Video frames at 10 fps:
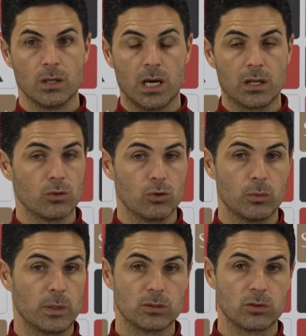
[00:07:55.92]
I don't know,
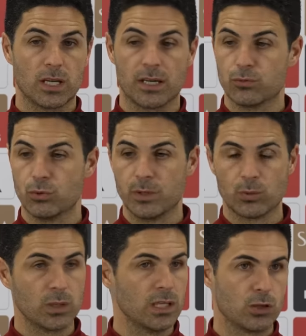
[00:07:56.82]
but it's going to have to be
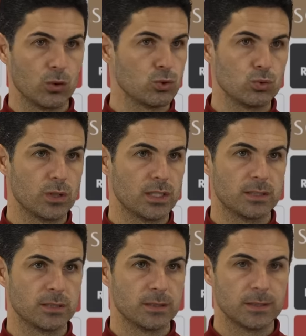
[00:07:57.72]
really close to
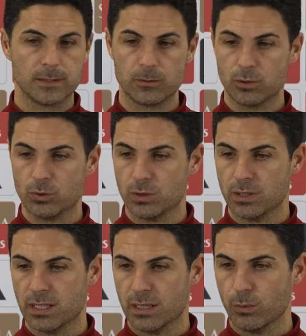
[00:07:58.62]
that uh, when you see
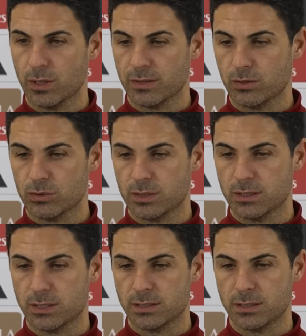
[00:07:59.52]
the level and the
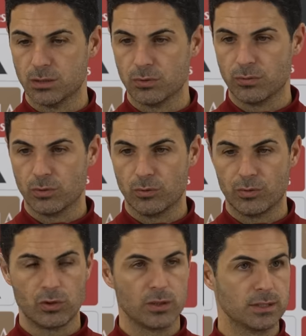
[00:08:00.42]
consistency of, of
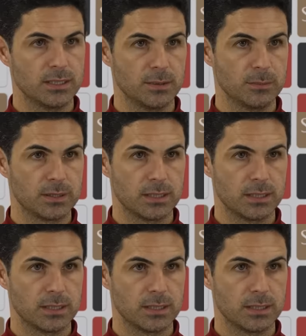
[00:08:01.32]
the other teams,